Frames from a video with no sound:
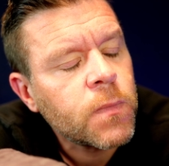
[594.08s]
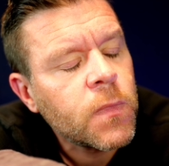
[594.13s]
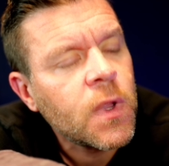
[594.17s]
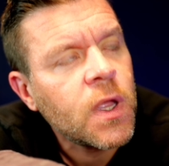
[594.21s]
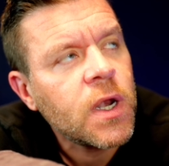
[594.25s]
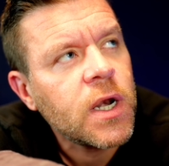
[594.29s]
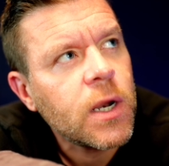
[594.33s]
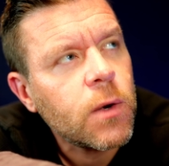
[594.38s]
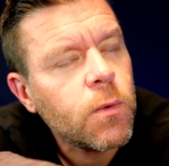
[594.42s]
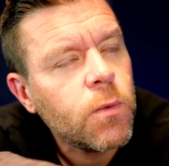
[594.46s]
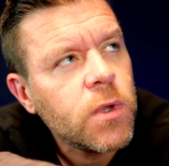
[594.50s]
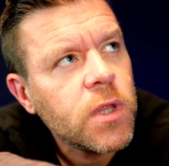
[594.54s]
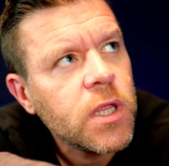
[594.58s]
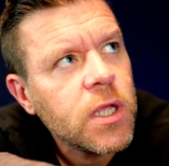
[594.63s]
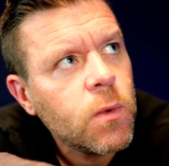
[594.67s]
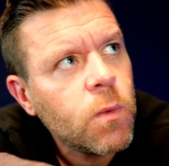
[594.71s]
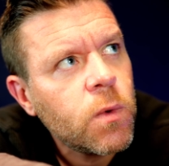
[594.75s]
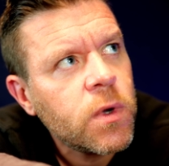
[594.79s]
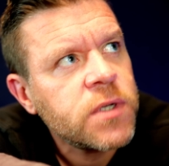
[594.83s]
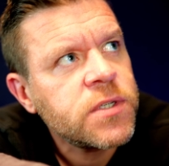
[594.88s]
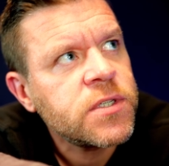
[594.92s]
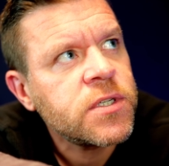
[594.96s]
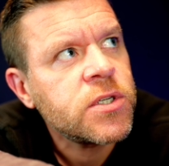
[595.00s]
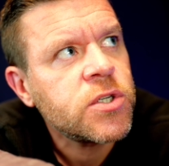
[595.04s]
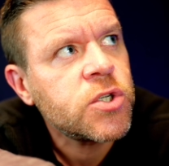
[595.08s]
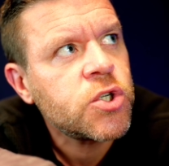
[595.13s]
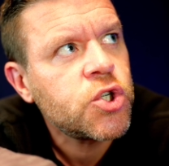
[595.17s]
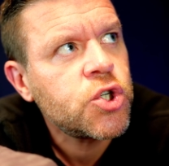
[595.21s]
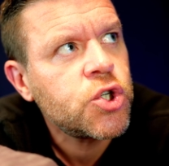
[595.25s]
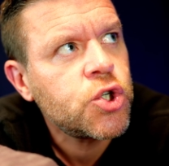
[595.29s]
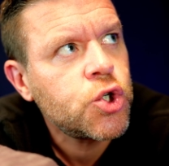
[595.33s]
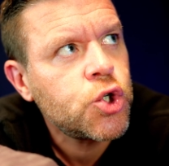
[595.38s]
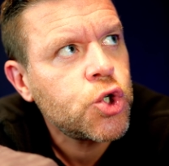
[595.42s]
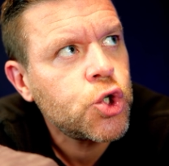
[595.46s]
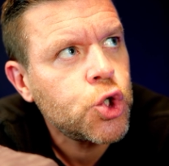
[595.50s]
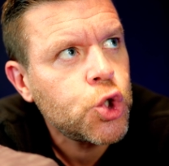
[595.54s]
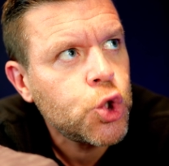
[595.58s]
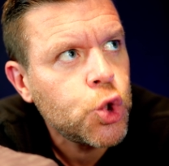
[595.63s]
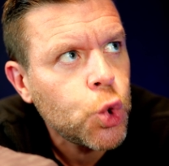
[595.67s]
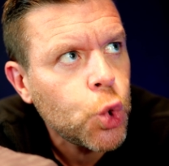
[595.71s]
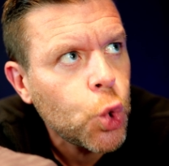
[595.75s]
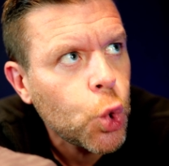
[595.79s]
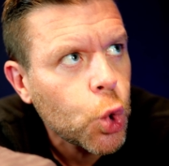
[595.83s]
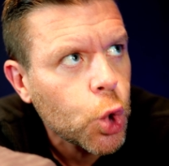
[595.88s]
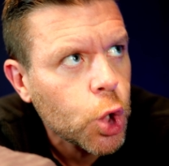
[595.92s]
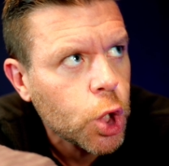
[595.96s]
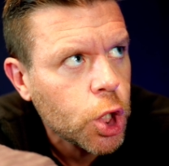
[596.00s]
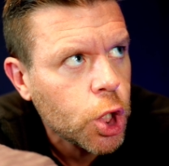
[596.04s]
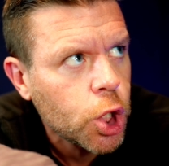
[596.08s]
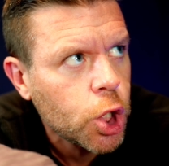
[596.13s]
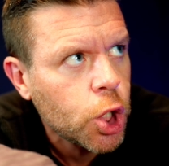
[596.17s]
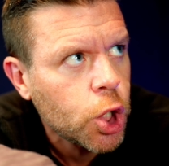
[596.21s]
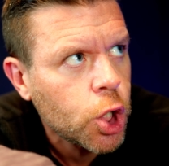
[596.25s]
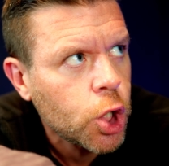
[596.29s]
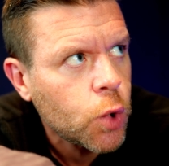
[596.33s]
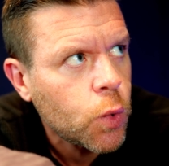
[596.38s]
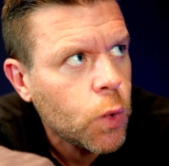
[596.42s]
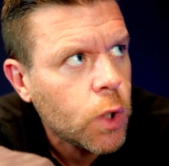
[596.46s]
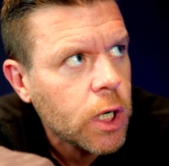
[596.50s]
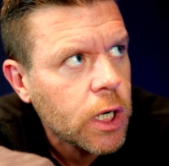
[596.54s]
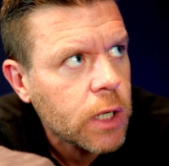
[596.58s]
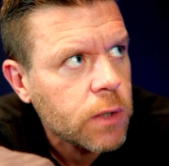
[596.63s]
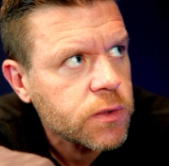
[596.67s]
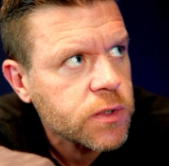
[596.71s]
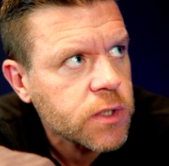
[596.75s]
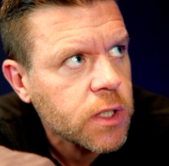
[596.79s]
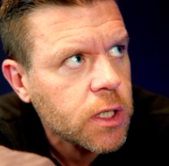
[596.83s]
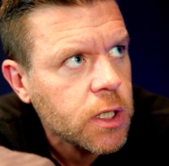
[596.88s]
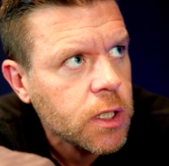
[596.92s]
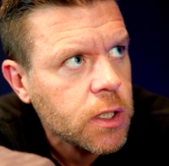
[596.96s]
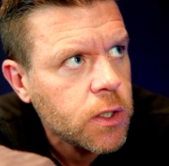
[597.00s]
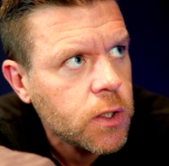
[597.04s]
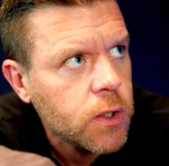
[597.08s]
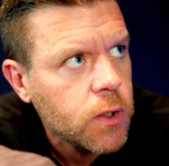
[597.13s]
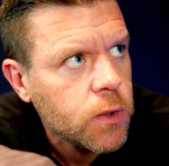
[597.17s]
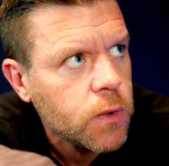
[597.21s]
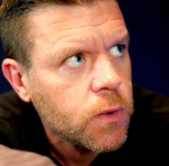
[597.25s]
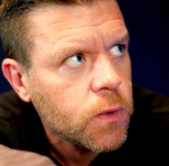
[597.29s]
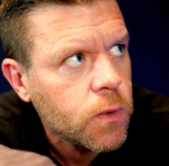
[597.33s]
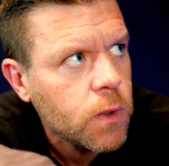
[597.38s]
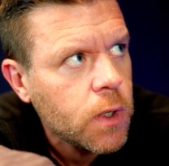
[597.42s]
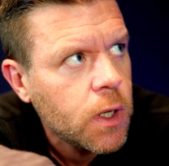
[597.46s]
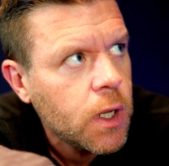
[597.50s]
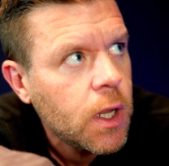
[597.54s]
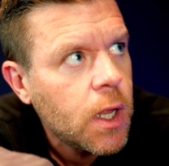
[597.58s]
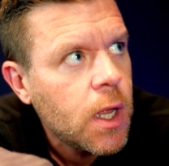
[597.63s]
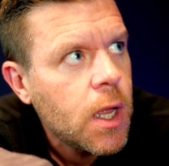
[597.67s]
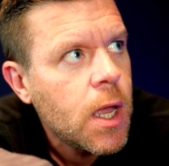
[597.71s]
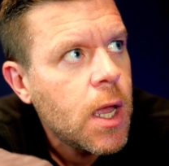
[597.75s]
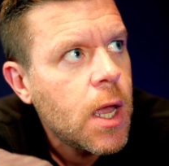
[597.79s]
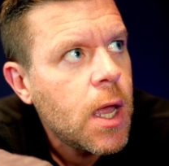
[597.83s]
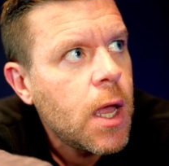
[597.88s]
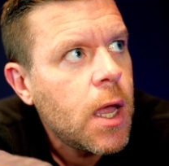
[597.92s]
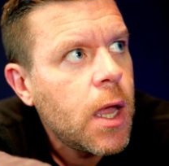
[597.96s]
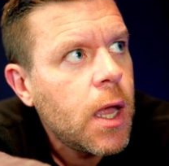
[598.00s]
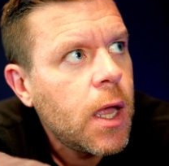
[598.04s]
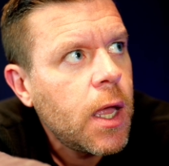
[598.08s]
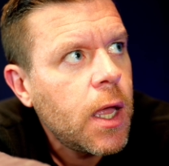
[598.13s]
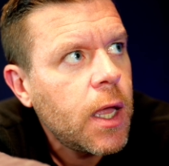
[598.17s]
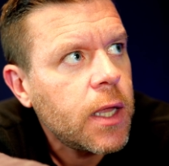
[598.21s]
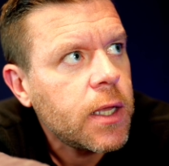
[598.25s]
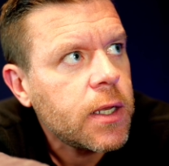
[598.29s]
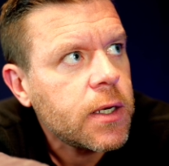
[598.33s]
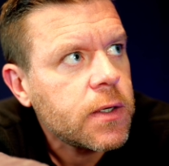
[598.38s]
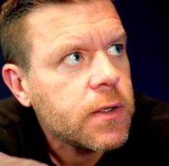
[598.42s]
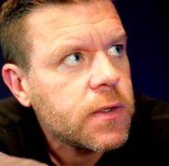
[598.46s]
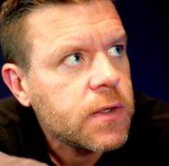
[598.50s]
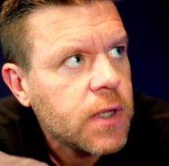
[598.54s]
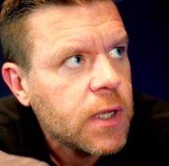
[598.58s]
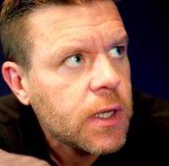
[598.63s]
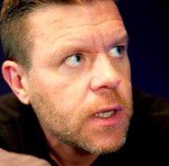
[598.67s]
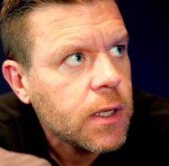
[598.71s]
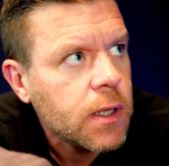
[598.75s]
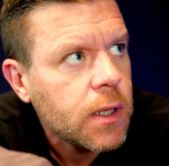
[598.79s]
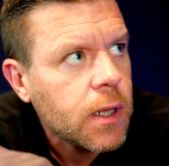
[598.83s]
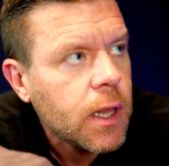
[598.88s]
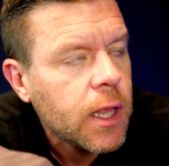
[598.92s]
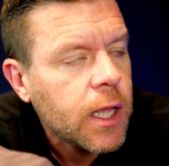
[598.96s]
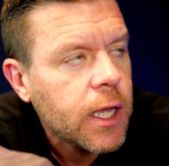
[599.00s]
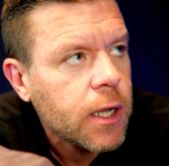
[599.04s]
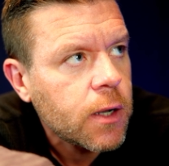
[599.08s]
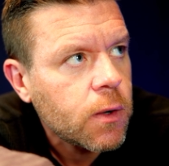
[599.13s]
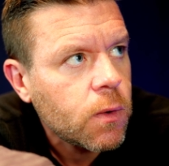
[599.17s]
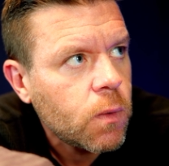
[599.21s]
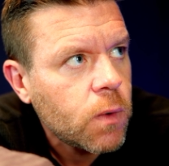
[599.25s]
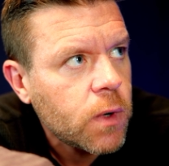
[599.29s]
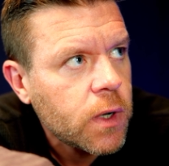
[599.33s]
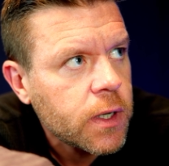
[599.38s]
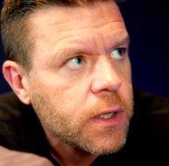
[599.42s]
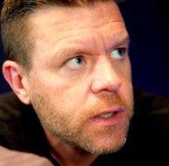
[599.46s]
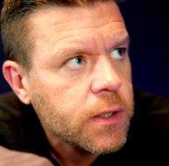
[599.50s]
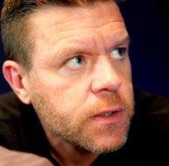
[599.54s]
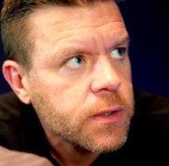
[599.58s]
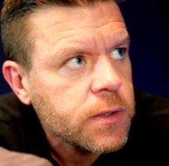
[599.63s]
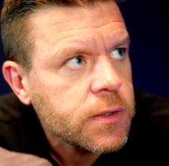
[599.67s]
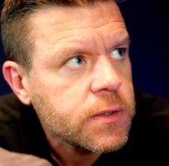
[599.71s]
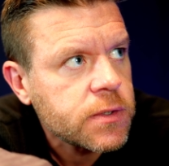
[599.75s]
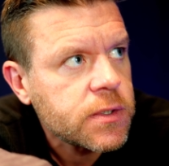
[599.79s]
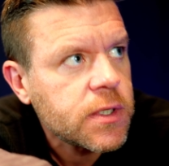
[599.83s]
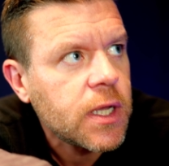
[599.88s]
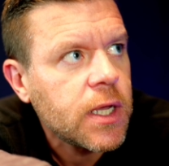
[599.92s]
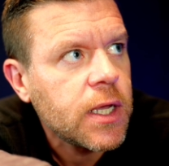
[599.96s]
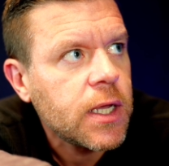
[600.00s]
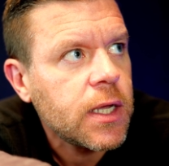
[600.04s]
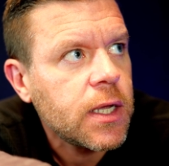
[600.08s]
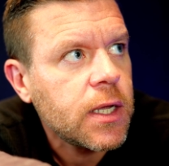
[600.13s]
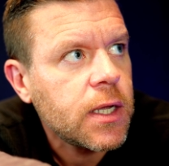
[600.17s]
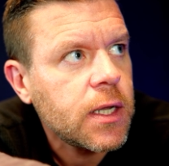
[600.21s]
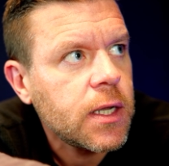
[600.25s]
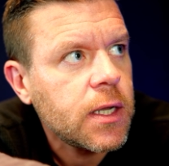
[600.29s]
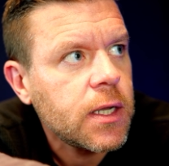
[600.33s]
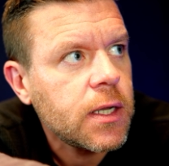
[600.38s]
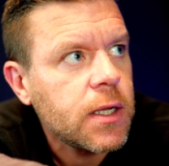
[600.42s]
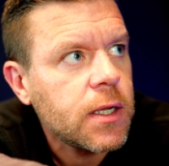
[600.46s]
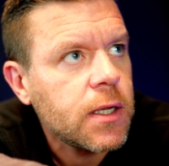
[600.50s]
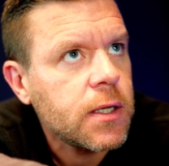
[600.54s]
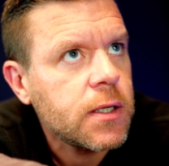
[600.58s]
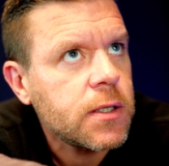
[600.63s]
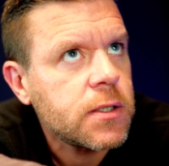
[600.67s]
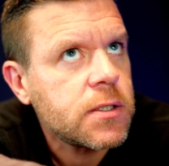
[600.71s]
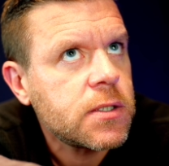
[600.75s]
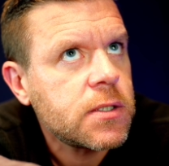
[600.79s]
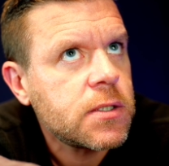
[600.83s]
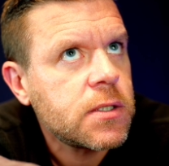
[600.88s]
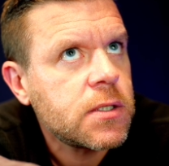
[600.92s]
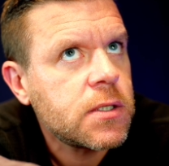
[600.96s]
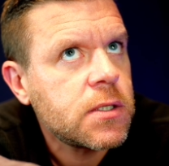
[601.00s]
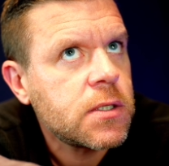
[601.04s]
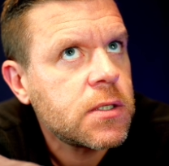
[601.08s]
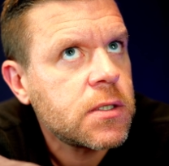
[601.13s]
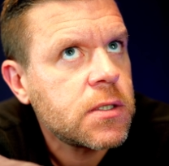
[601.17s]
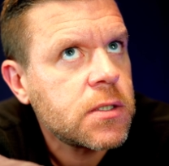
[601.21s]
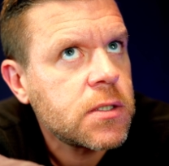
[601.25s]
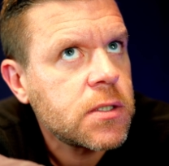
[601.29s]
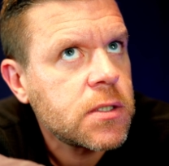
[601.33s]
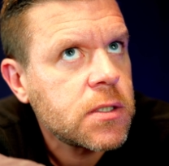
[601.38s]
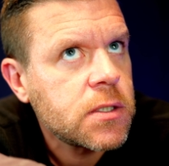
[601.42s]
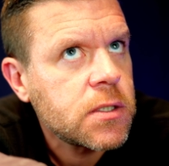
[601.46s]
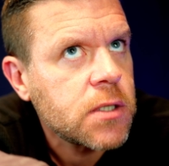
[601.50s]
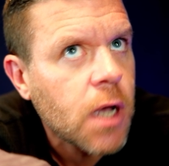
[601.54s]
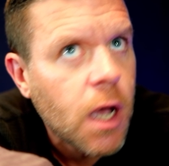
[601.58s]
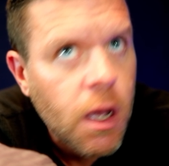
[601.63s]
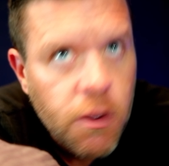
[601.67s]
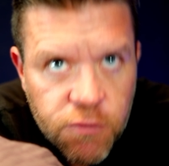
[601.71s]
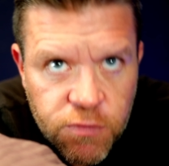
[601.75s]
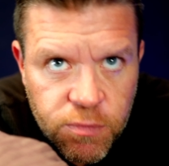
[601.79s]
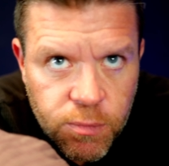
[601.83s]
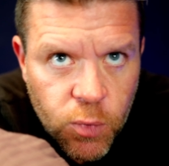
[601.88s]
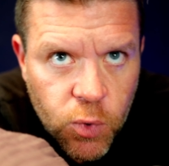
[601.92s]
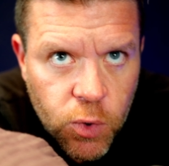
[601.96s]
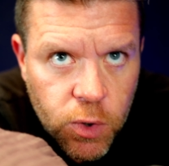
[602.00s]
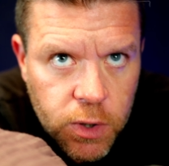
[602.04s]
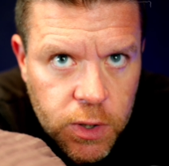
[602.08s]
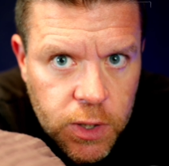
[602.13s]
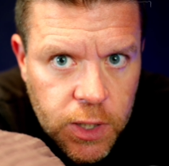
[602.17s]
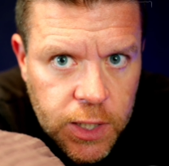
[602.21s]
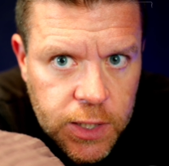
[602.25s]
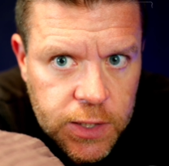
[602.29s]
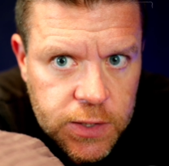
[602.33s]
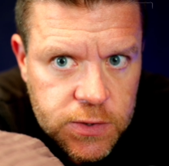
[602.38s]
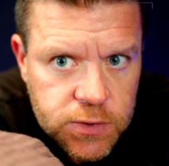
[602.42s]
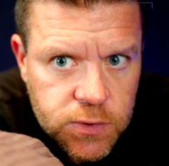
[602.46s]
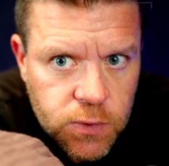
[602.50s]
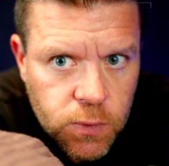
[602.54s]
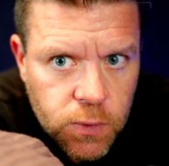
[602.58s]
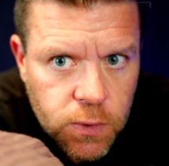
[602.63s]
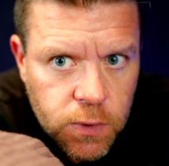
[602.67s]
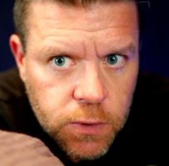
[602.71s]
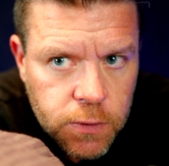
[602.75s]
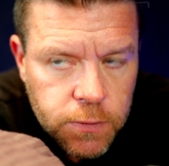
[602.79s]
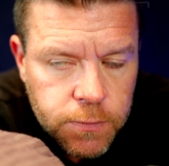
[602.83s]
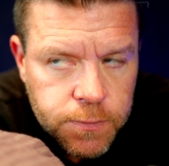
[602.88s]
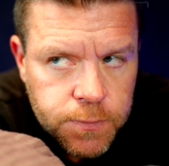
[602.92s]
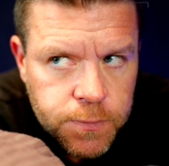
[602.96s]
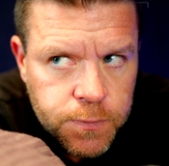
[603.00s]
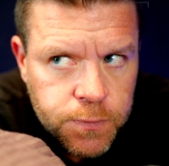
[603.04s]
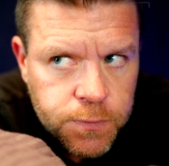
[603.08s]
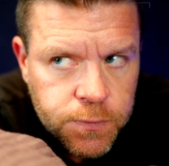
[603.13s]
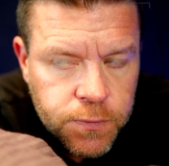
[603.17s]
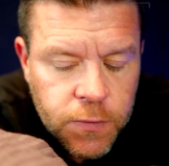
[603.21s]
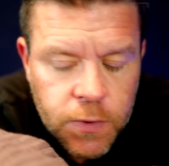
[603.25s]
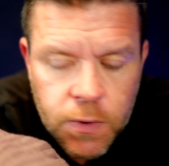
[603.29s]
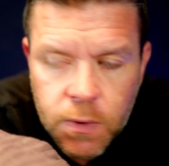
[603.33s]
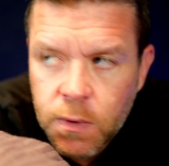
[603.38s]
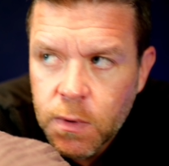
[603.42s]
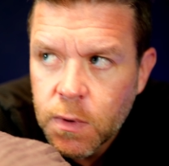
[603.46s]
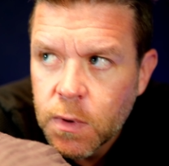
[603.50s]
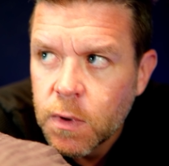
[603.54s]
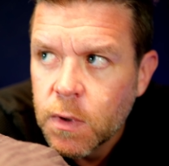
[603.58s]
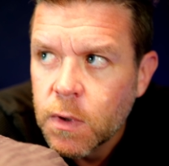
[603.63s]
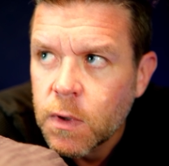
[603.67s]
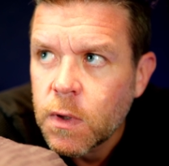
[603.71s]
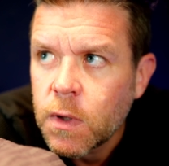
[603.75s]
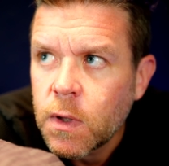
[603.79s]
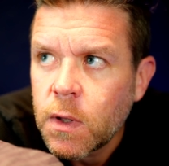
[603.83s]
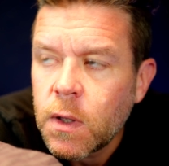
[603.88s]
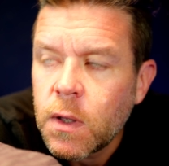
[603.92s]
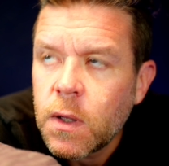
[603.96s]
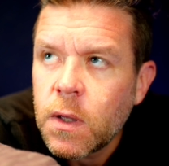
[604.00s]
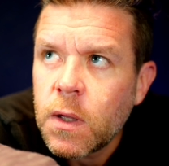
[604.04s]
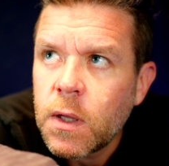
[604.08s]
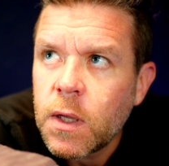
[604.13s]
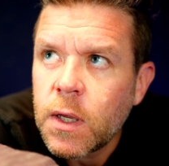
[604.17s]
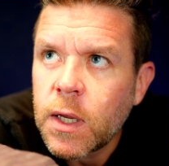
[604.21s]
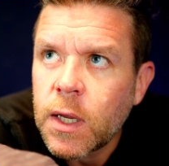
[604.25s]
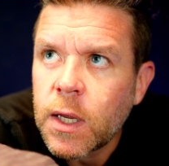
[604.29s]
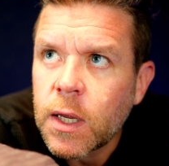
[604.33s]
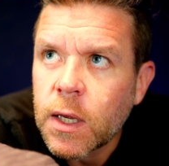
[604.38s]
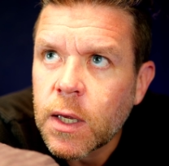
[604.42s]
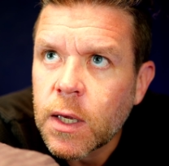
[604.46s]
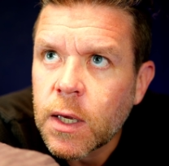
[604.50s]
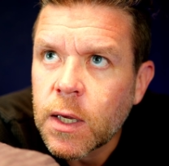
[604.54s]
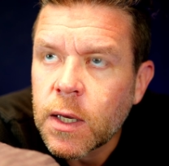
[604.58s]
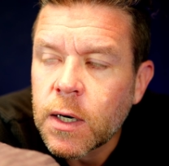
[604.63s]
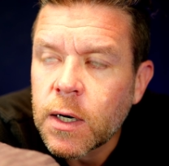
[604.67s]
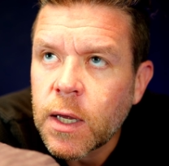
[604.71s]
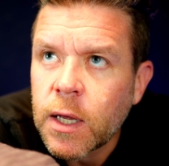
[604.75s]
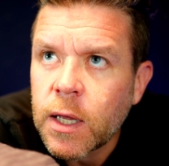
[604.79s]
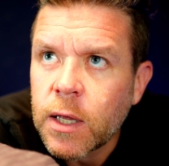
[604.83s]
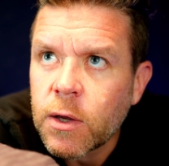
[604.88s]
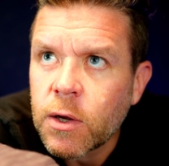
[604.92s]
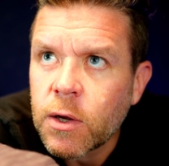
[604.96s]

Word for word: and I really wasn't sure what I was going to do until I was a sophomore in high school. And I